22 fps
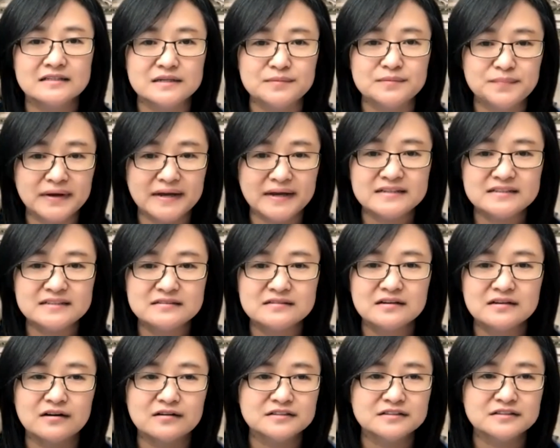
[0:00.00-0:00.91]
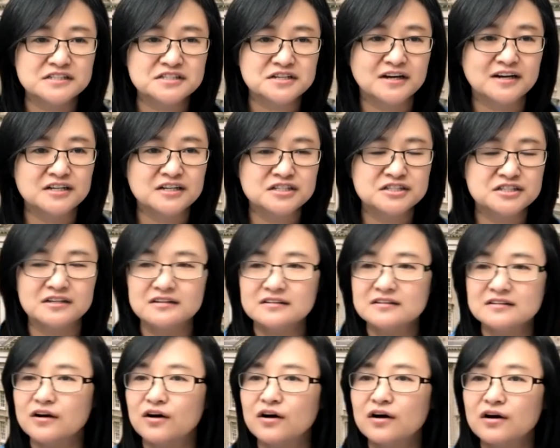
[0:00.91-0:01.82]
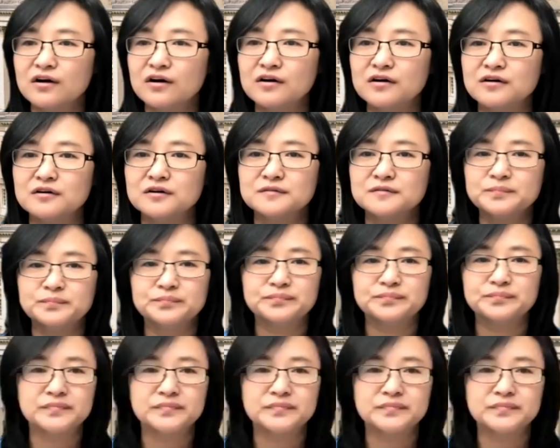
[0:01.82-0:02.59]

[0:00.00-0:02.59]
debate or discussion or